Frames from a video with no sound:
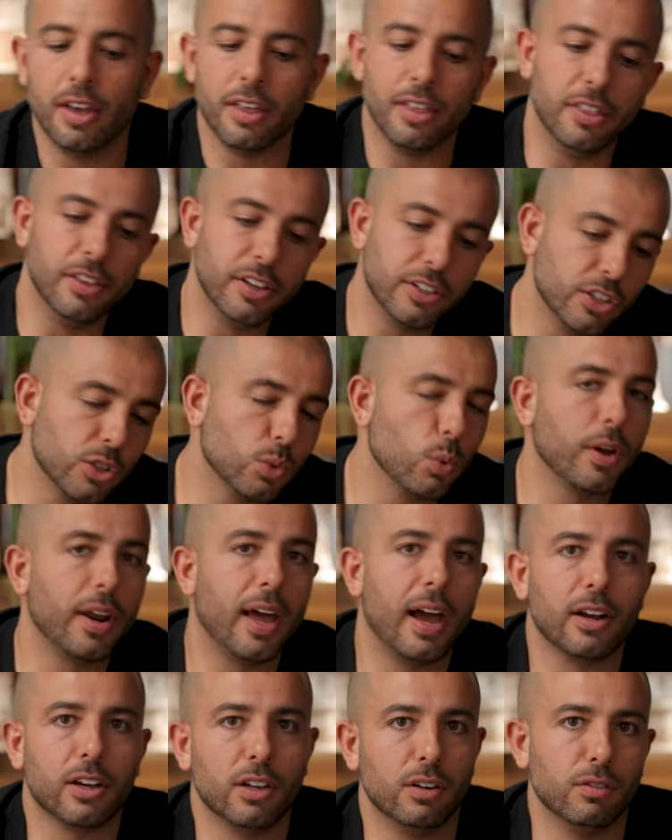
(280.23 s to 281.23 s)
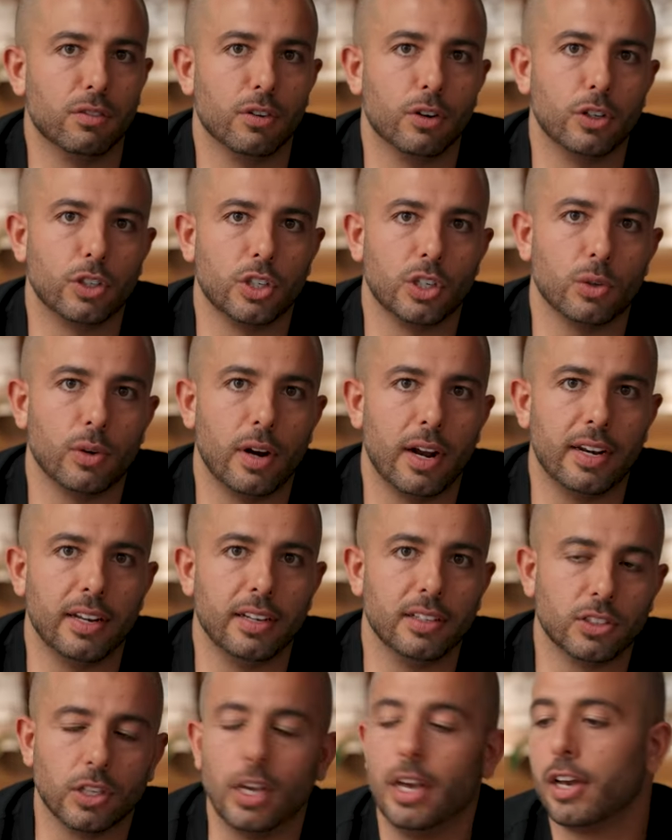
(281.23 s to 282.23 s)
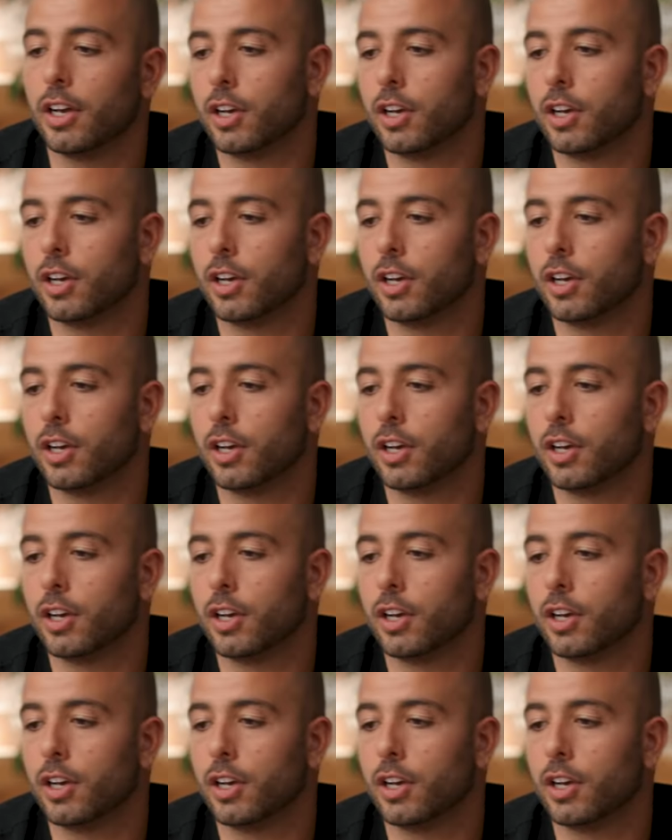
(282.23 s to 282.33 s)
This is what our conversion rate is.